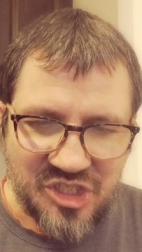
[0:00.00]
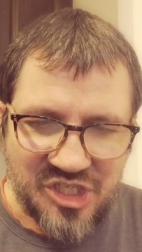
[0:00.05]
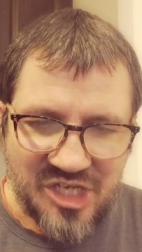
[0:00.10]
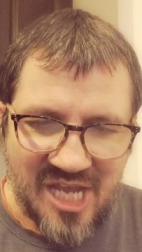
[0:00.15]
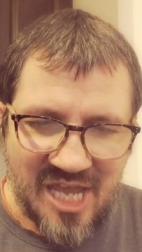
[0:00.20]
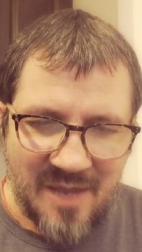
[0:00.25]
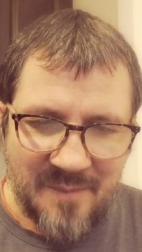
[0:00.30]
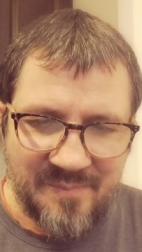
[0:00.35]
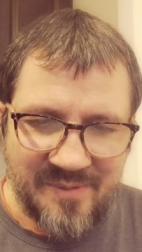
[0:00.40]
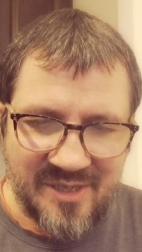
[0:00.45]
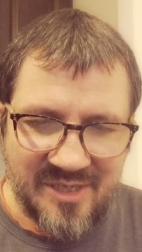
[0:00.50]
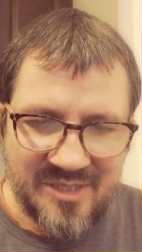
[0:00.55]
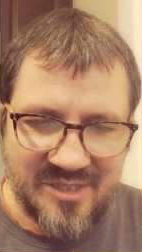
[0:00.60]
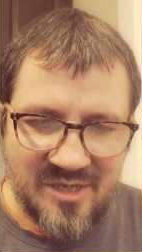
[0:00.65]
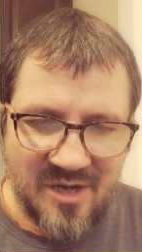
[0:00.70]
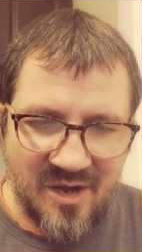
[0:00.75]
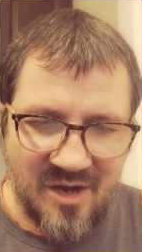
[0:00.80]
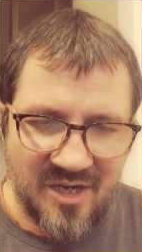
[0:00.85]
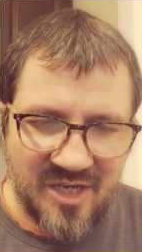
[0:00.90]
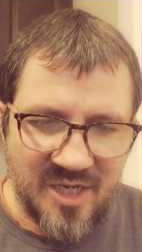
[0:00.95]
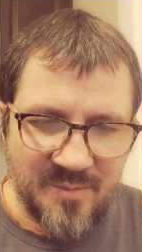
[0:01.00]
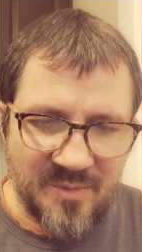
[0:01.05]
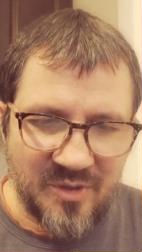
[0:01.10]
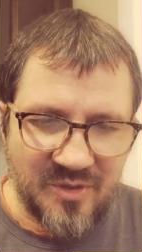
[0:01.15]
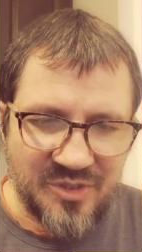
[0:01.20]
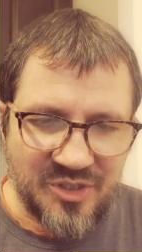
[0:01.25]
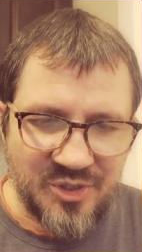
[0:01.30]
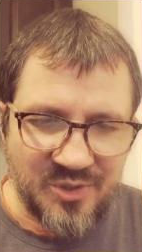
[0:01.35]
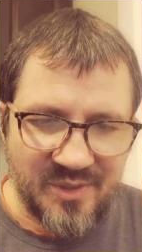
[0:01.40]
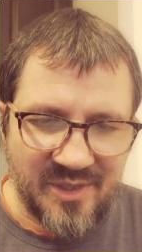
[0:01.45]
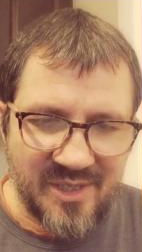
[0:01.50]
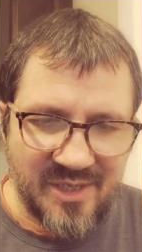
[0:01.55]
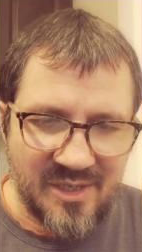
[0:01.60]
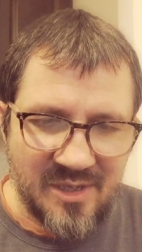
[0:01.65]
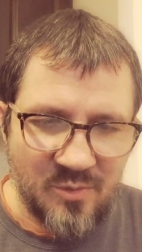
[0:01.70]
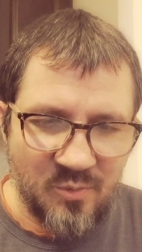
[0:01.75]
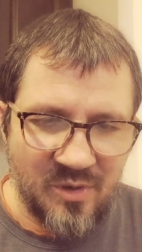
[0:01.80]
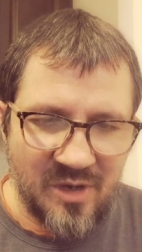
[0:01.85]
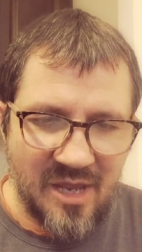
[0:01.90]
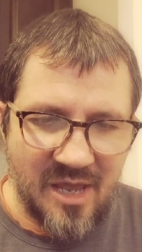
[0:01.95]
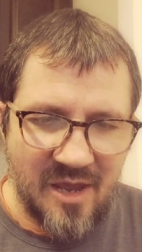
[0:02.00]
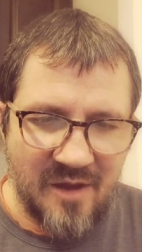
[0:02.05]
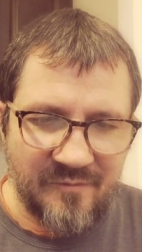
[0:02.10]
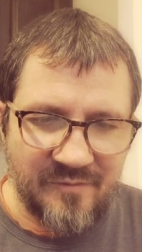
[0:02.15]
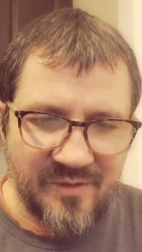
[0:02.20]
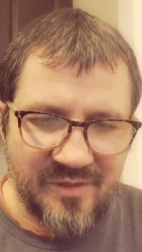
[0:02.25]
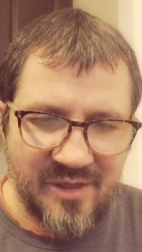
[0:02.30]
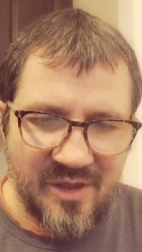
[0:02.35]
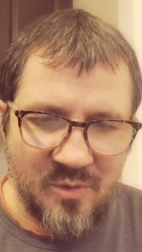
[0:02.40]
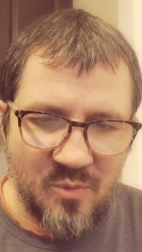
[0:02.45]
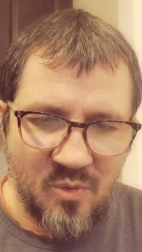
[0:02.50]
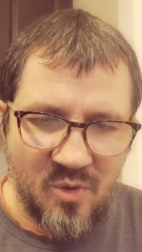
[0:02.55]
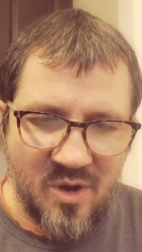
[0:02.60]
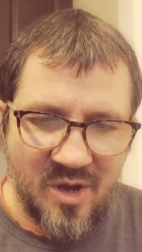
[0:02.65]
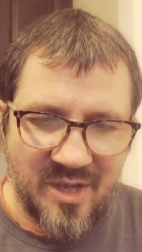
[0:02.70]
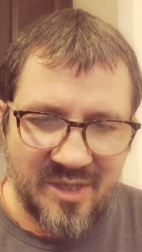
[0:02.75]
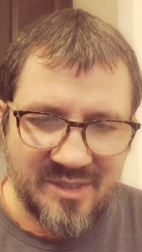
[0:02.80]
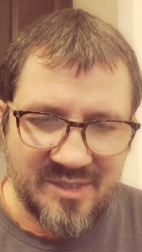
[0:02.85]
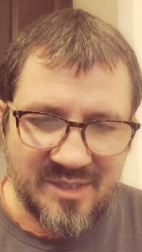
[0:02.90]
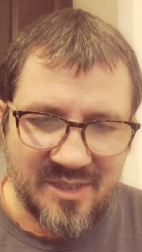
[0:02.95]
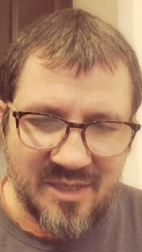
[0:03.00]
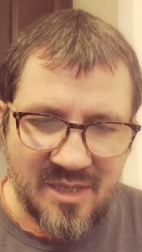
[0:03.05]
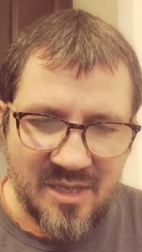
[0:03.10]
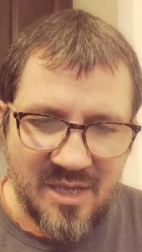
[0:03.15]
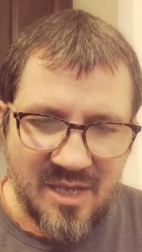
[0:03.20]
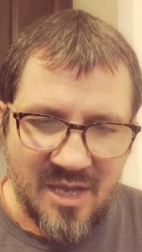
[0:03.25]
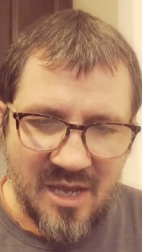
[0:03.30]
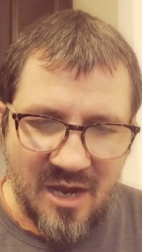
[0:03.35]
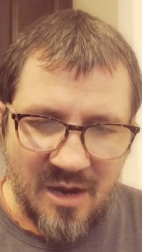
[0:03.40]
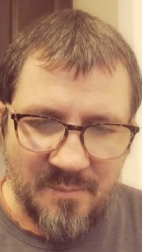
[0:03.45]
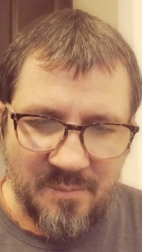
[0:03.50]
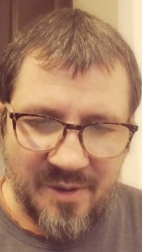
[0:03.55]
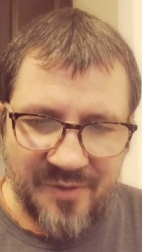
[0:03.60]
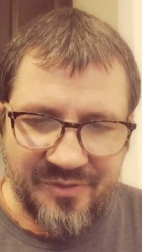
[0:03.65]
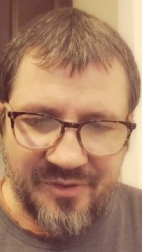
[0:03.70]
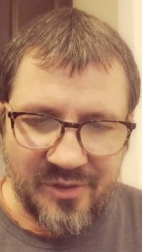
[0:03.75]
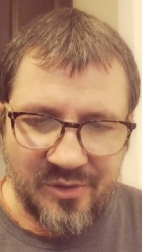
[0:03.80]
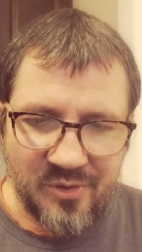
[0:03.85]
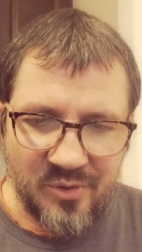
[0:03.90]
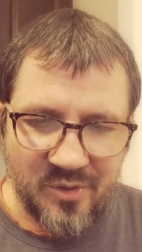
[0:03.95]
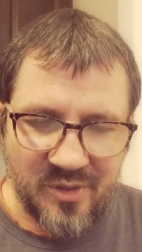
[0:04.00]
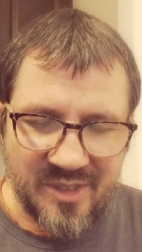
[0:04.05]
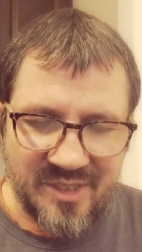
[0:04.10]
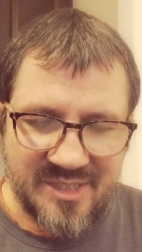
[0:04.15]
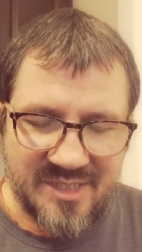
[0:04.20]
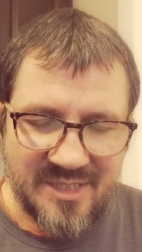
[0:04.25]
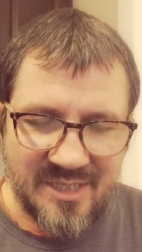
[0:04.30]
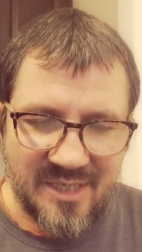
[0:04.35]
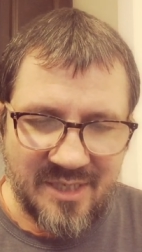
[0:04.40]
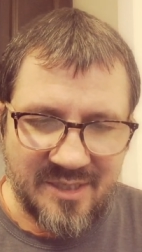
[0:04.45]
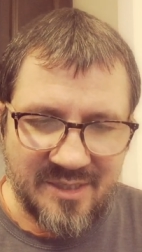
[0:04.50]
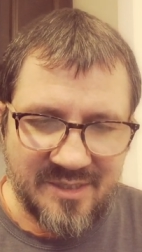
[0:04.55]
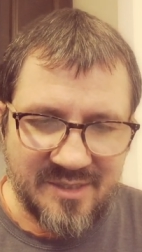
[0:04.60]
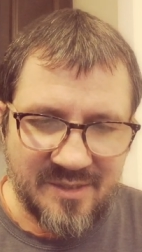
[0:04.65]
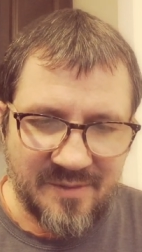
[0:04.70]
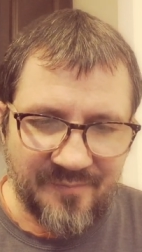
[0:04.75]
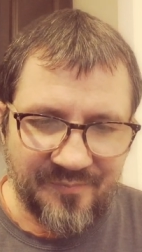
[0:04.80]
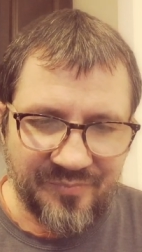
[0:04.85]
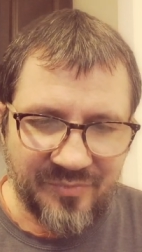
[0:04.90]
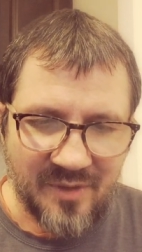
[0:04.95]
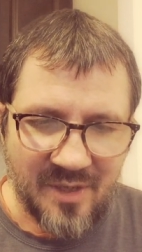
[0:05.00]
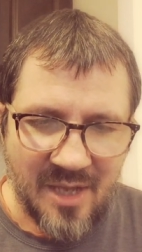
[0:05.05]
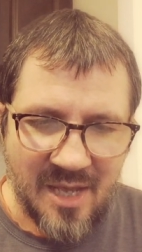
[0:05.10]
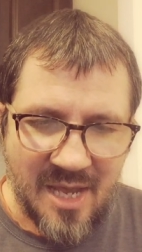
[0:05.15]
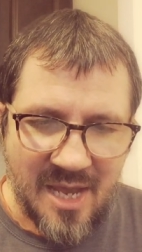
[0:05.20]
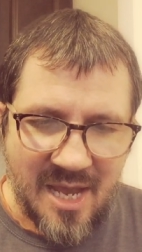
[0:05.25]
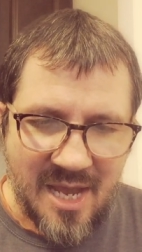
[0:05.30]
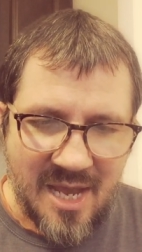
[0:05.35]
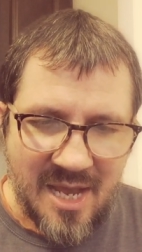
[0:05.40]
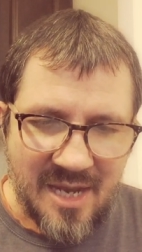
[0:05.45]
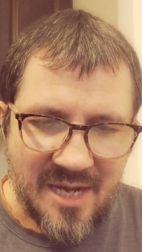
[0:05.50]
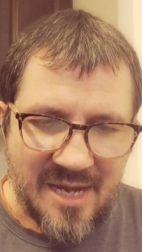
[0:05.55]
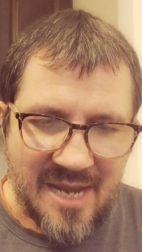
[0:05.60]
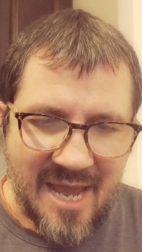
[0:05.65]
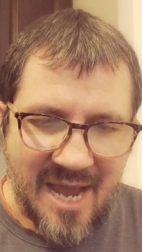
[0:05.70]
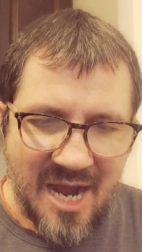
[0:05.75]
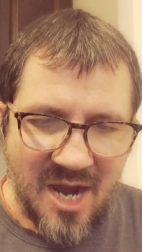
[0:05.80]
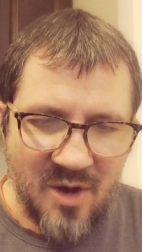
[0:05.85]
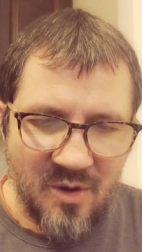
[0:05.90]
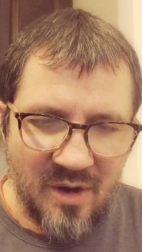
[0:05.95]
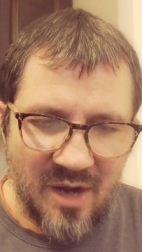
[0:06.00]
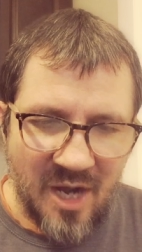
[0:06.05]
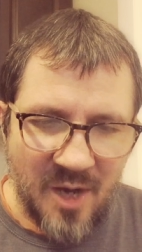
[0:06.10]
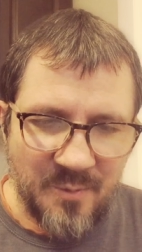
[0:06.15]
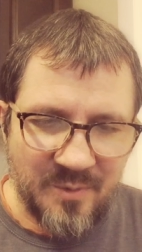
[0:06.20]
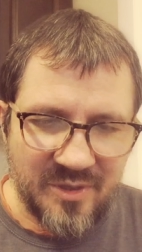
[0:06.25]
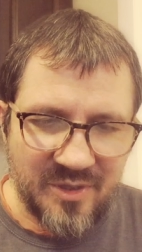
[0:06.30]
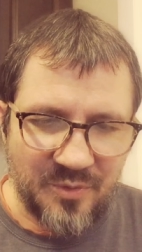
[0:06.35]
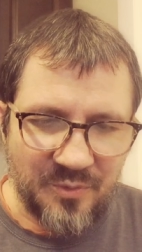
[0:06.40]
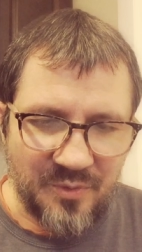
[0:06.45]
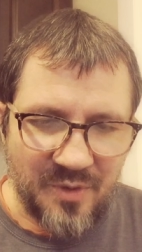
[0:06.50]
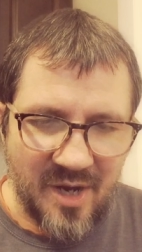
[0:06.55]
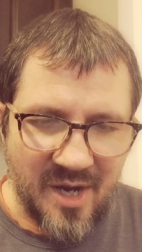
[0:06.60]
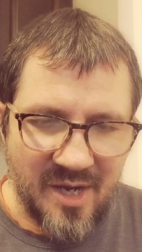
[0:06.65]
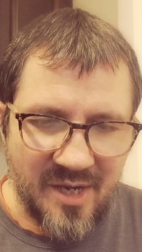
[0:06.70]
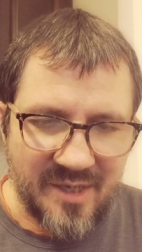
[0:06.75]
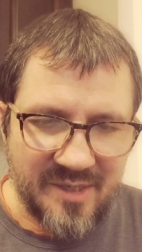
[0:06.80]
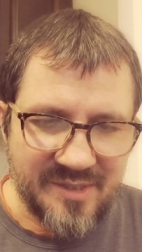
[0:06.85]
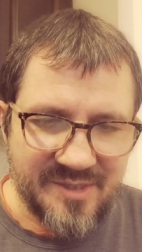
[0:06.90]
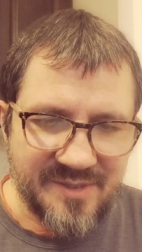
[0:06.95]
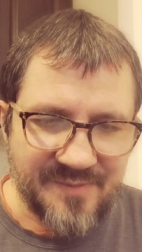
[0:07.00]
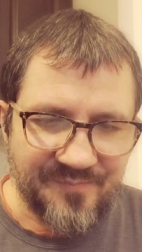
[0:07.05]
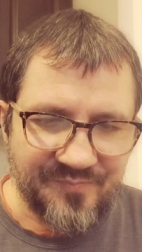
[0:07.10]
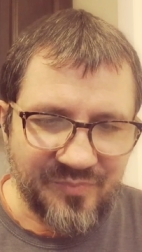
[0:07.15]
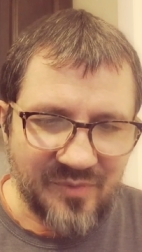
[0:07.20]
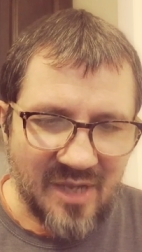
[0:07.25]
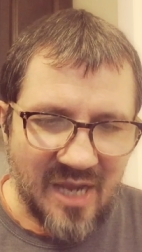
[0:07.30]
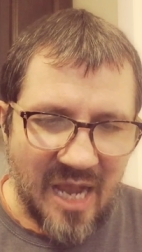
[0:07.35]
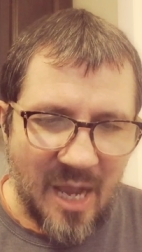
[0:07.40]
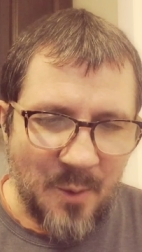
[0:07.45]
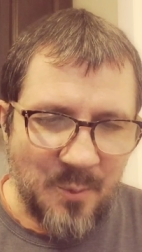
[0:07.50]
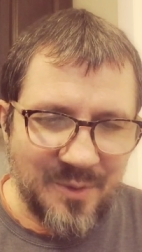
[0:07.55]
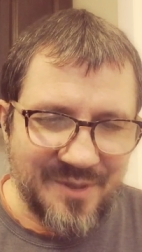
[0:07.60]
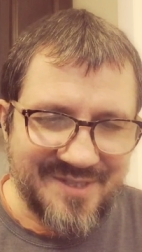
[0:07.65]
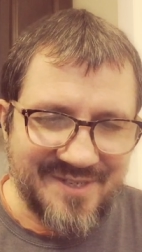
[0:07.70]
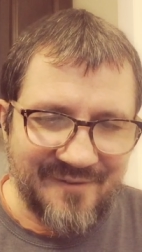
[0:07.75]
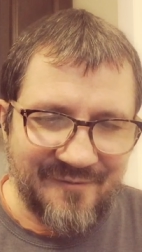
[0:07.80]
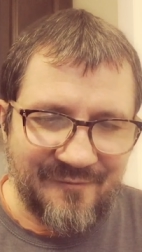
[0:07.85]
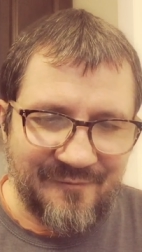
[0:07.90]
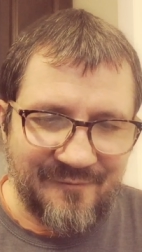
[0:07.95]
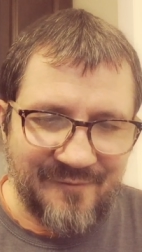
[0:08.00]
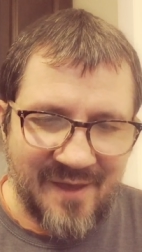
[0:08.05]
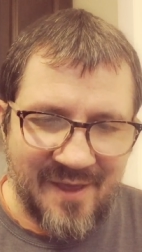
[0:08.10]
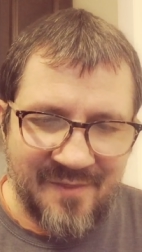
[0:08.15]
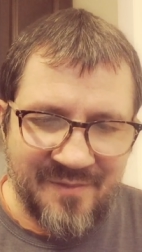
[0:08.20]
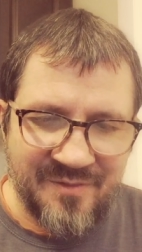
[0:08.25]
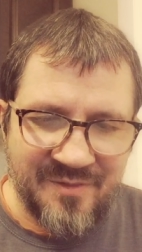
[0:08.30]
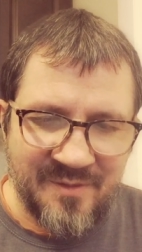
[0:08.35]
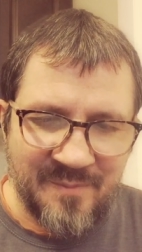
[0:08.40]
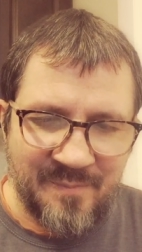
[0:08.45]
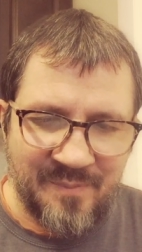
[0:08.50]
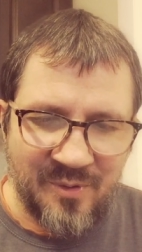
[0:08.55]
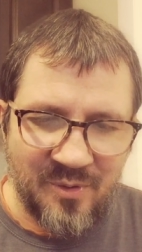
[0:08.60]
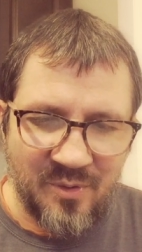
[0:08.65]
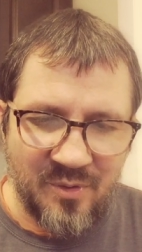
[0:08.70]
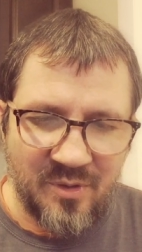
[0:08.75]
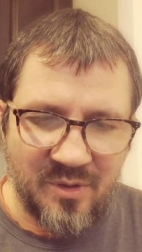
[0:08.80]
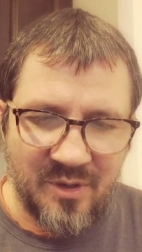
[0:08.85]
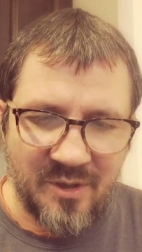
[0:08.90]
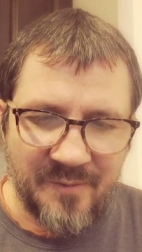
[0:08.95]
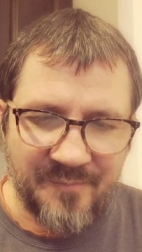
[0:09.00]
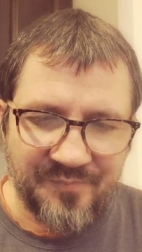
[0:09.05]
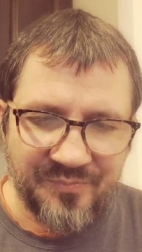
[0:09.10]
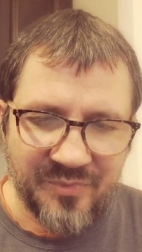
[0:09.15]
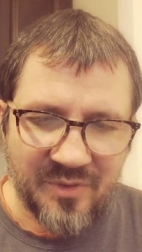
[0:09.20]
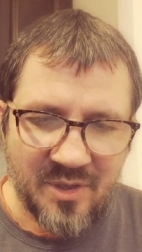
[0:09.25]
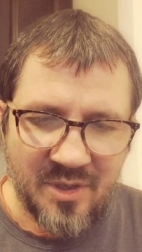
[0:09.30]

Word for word: champion talk about doing whatever they want. But the Lord says, Now I will arise, I will defend the poor